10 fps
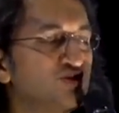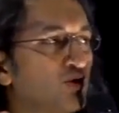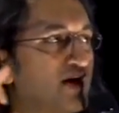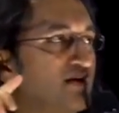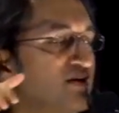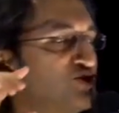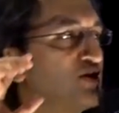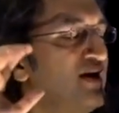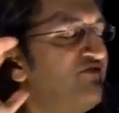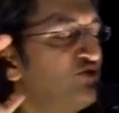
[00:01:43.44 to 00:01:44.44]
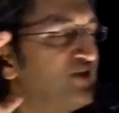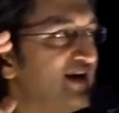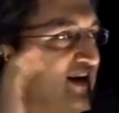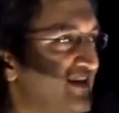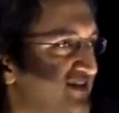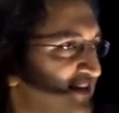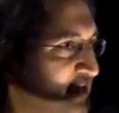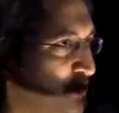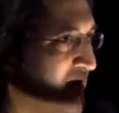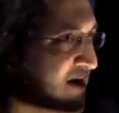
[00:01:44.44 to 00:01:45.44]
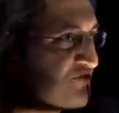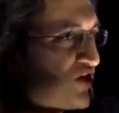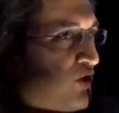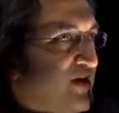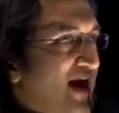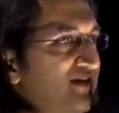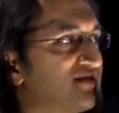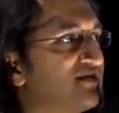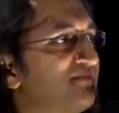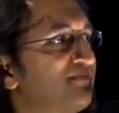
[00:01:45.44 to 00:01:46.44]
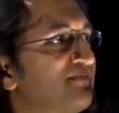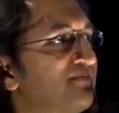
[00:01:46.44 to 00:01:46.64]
Okay, if you think it is easy to laugh, shout yes.